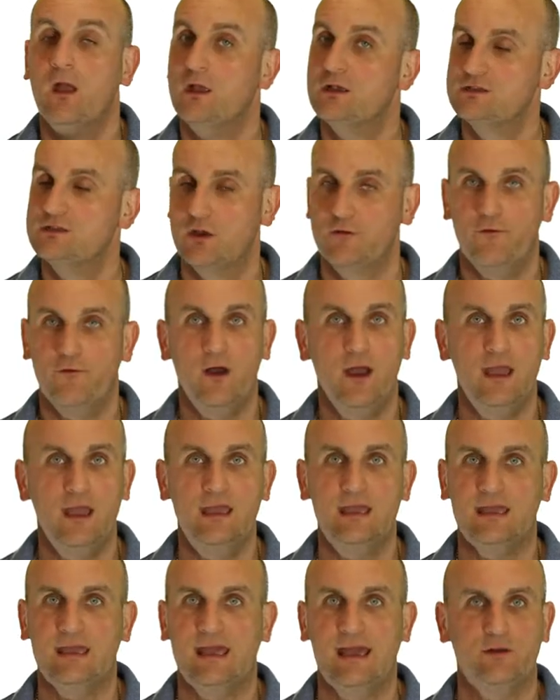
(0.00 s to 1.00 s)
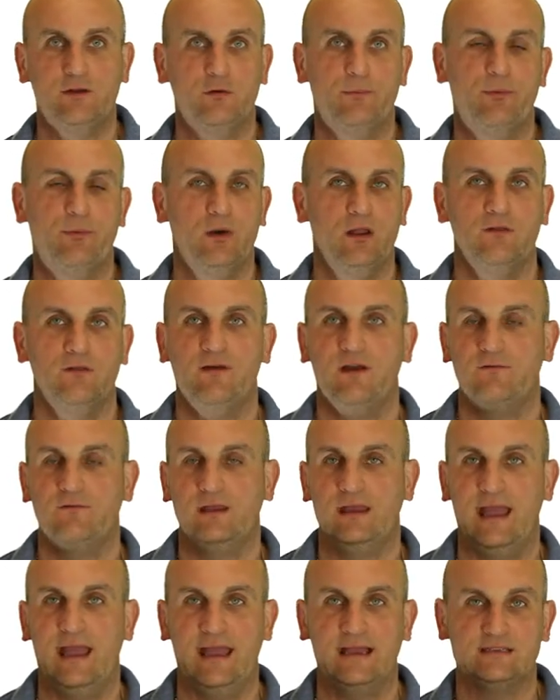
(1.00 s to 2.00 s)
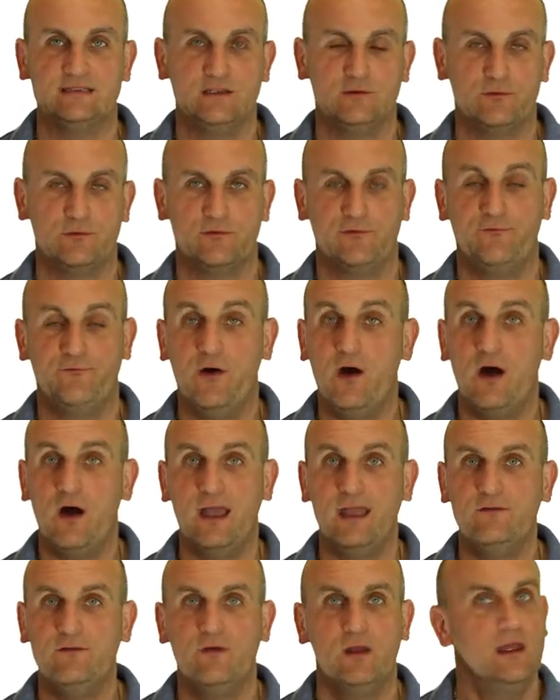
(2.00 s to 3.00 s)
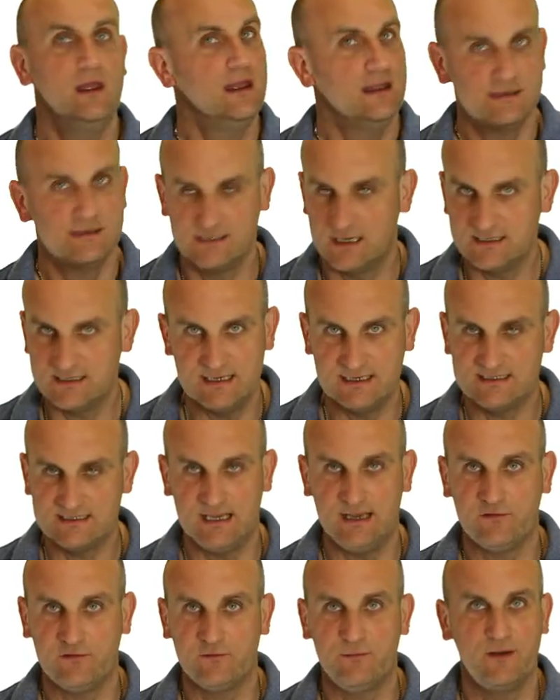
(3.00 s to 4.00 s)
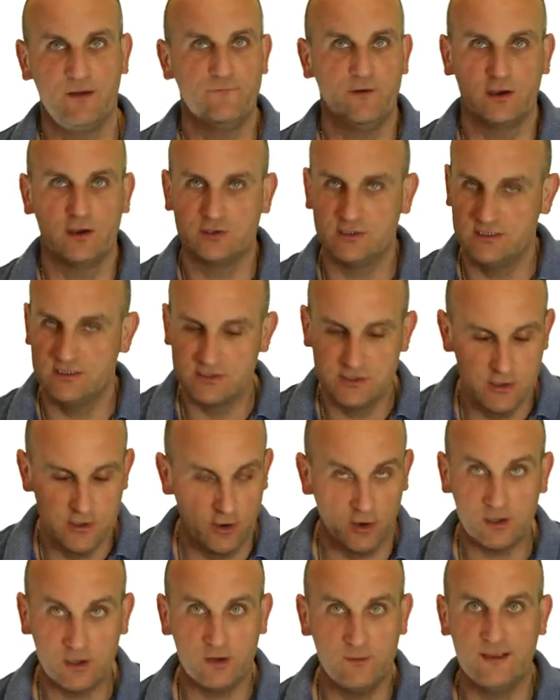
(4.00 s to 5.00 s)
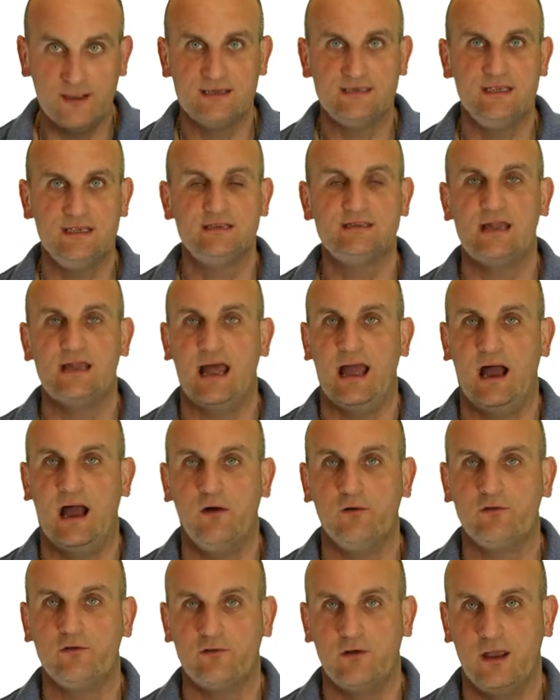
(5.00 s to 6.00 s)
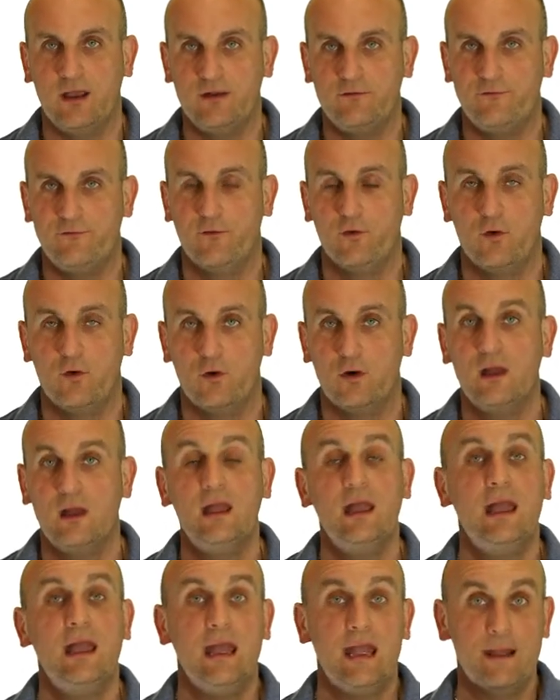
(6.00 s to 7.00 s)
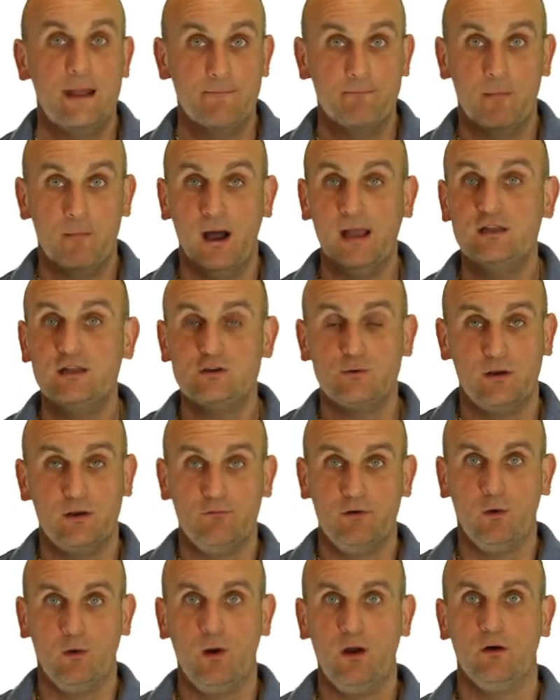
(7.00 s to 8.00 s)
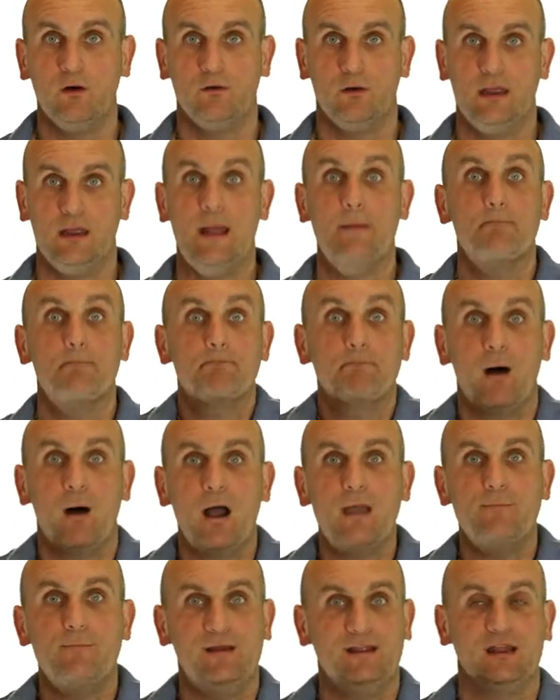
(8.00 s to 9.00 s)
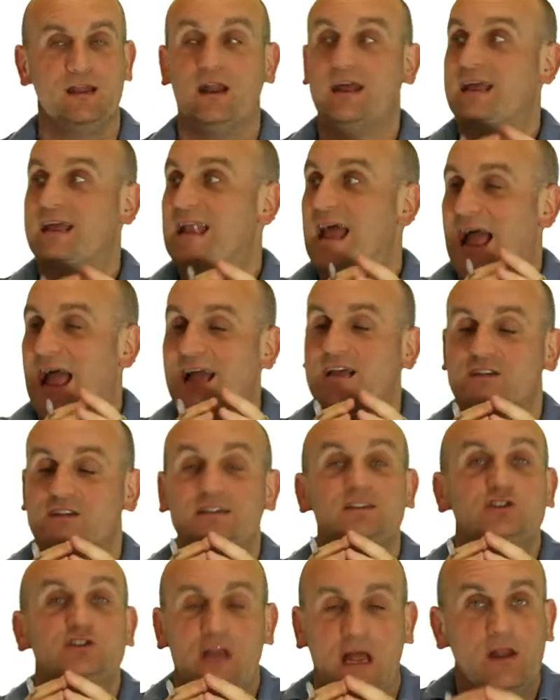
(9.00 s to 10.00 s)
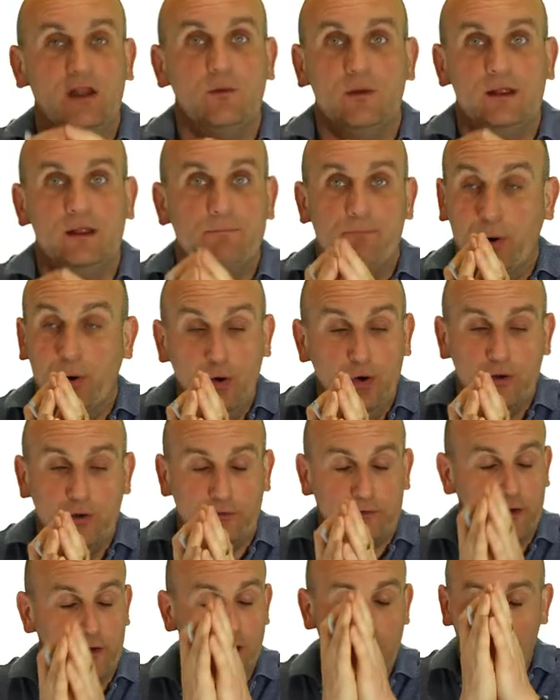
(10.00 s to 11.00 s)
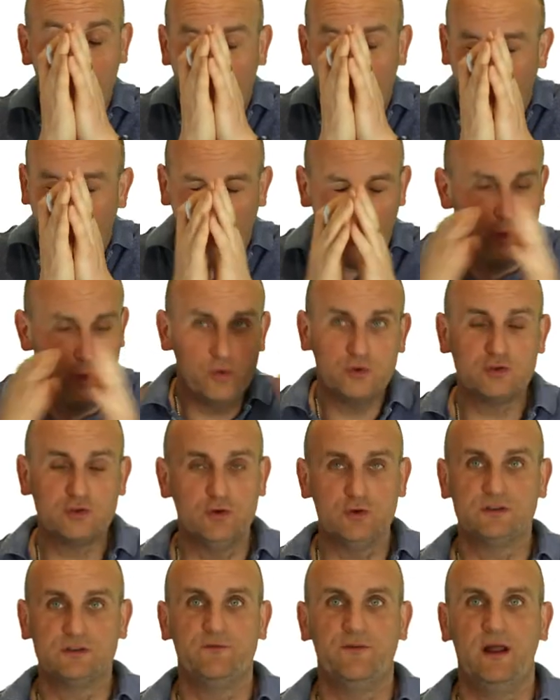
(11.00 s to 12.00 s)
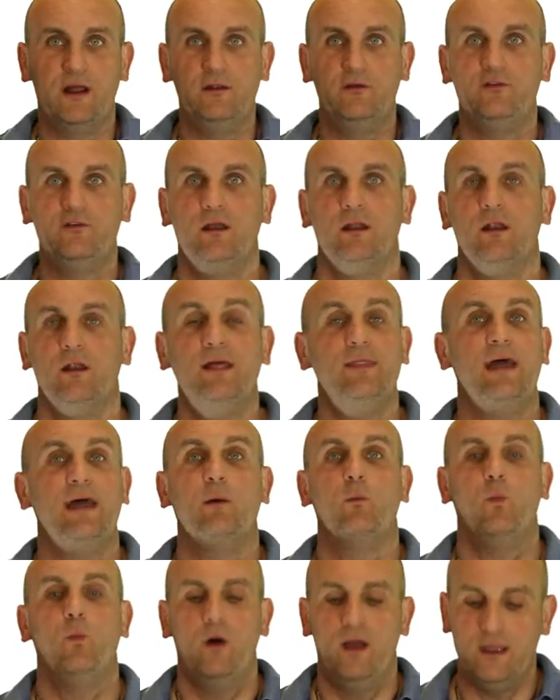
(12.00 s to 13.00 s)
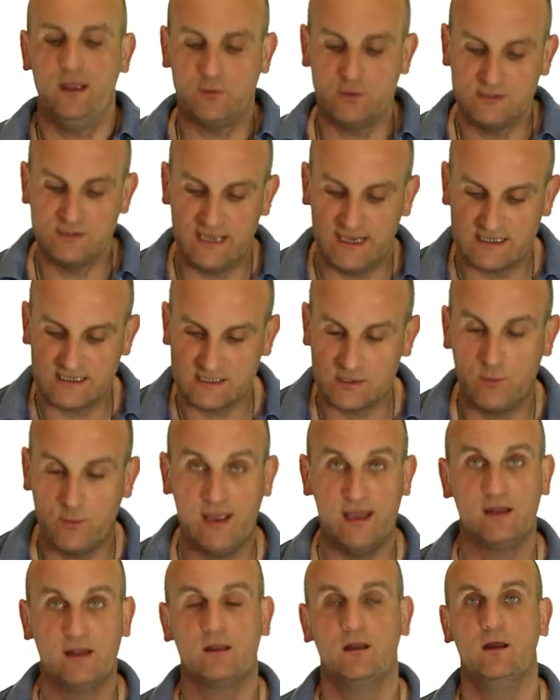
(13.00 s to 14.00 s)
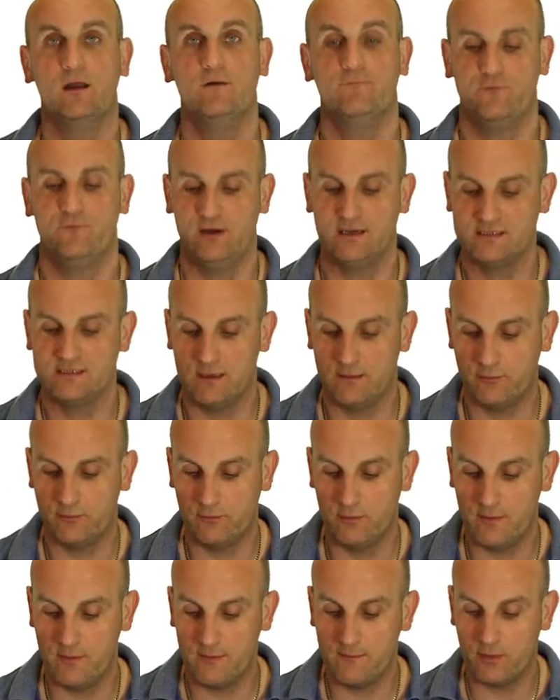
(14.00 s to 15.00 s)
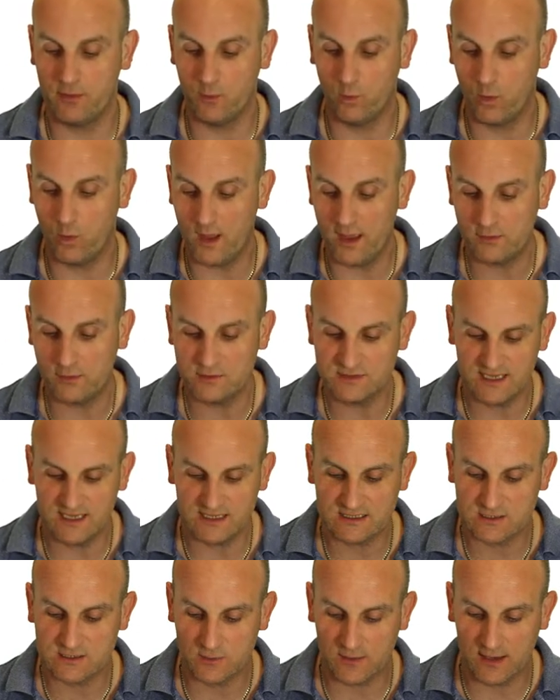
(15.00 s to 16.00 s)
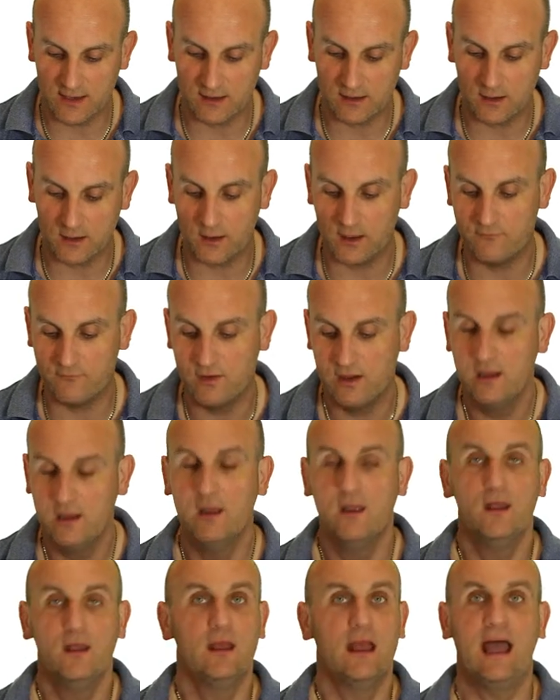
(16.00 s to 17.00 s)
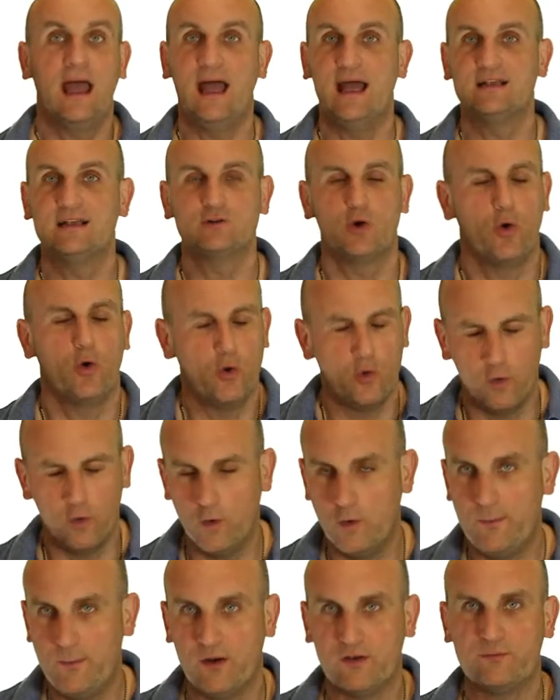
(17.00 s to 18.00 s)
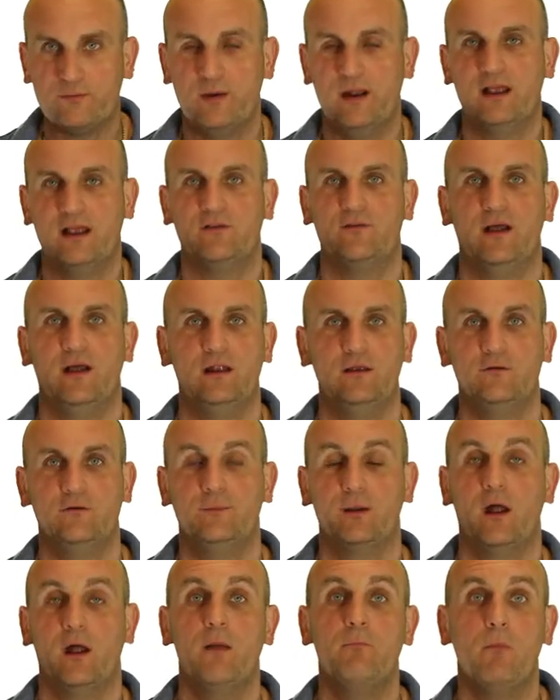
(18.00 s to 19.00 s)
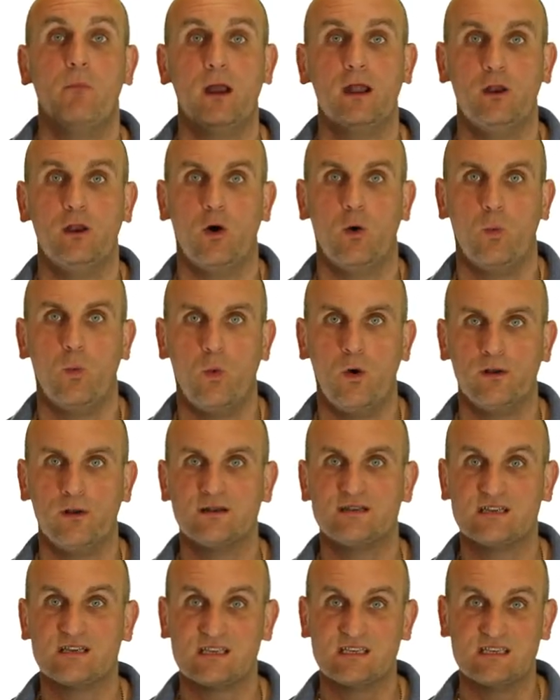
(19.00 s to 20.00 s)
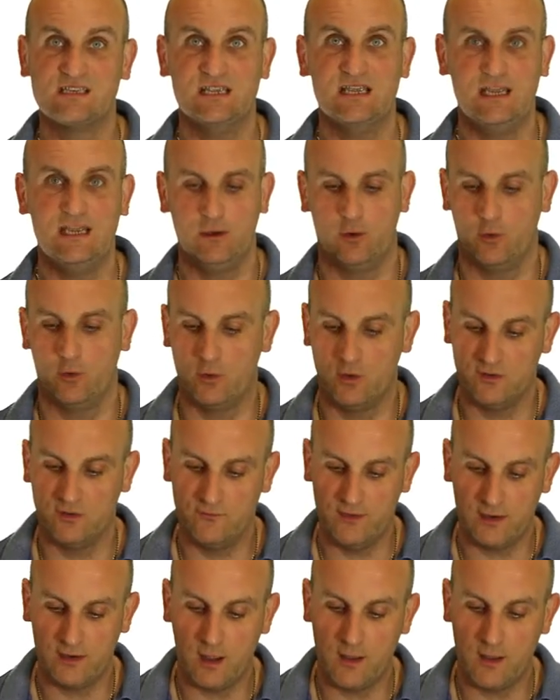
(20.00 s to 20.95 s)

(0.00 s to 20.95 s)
So if I get to a point of having x equals 5, it doesn't exist. My function is not going to exist outside 4. It might do in real world. It might be that I can actually genuinely put all sorts of values in, like that y equals x squared curve, for example. Remember, the y equals x squared curve has all possible x values, but I might not want to see all of it.